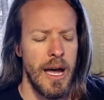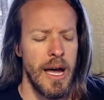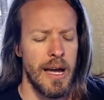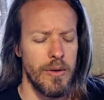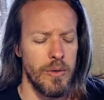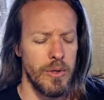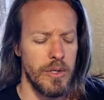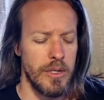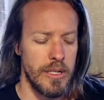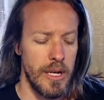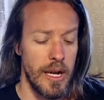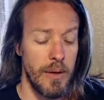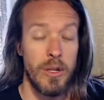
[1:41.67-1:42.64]
I would
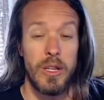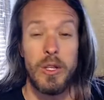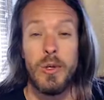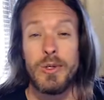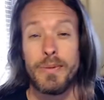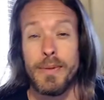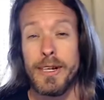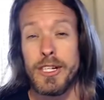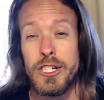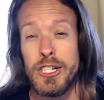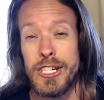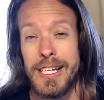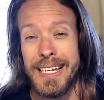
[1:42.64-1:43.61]
I would lose my
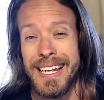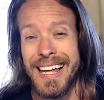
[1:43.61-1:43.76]
shit.